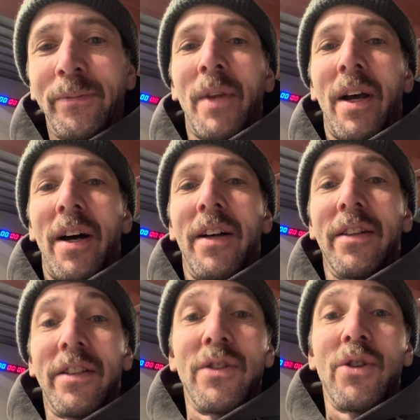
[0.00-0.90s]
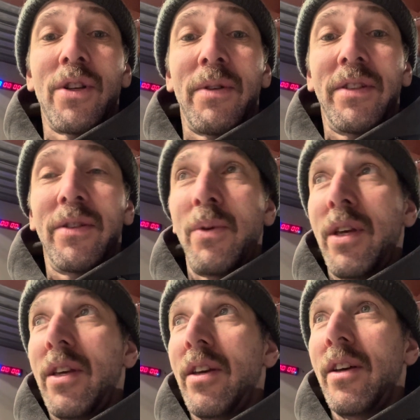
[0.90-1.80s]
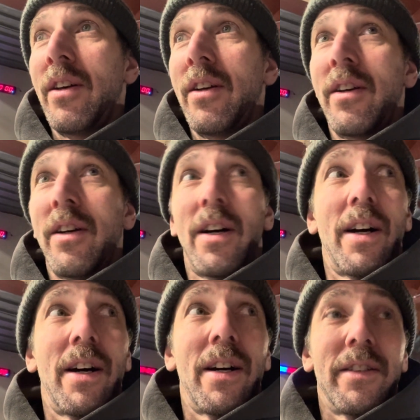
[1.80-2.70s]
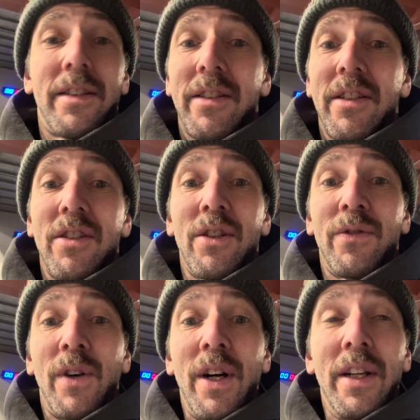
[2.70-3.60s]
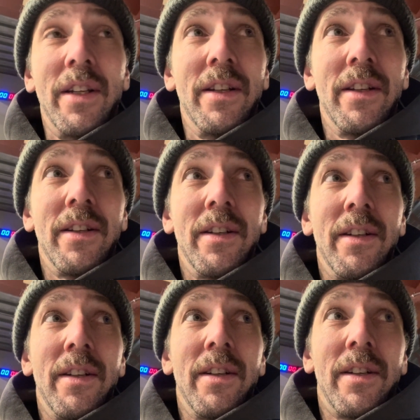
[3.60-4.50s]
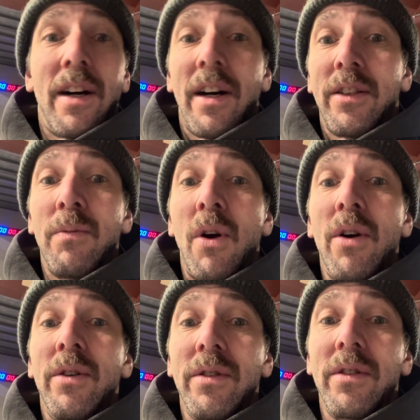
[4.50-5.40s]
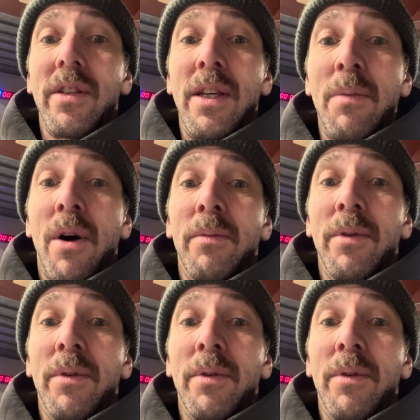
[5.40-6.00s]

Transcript: uh, let's enjoy the rest of the week. Uh, today's engine looks fun. Uh, tomorrow's EMOM